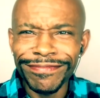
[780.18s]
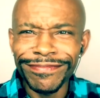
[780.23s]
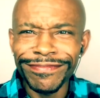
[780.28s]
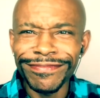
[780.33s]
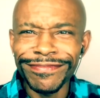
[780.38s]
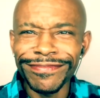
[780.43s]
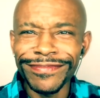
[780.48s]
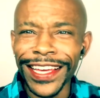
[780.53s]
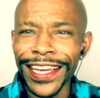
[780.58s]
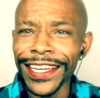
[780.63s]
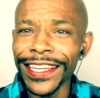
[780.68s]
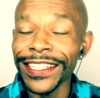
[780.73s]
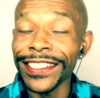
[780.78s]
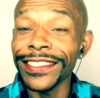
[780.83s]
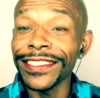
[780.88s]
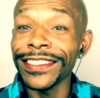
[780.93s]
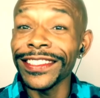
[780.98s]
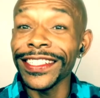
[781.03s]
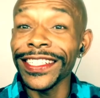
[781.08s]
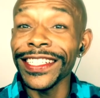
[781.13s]
They
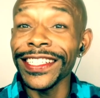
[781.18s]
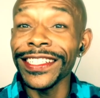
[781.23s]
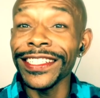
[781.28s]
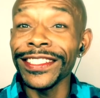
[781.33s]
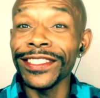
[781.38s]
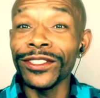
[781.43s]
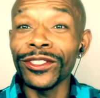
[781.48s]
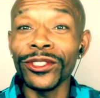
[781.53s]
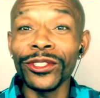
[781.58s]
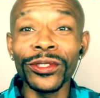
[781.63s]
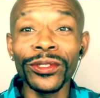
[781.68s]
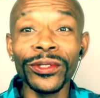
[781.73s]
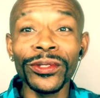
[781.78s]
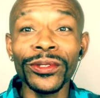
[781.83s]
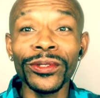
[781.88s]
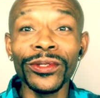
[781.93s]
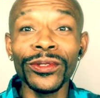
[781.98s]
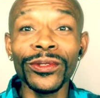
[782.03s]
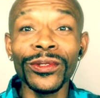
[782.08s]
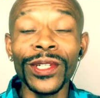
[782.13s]
can lead
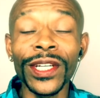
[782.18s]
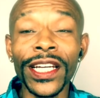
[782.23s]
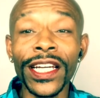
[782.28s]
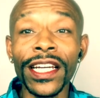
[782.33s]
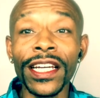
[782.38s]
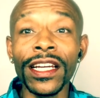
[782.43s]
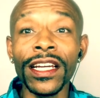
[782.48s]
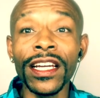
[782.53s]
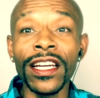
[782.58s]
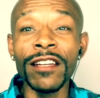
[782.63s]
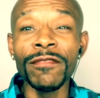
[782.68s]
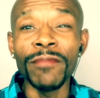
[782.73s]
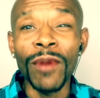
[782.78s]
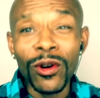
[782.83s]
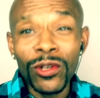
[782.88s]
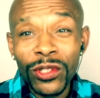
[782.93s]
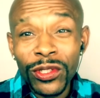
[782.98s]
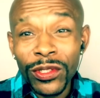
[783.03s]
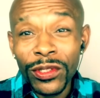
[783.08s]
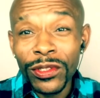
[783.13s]
to
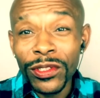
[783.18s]
emotional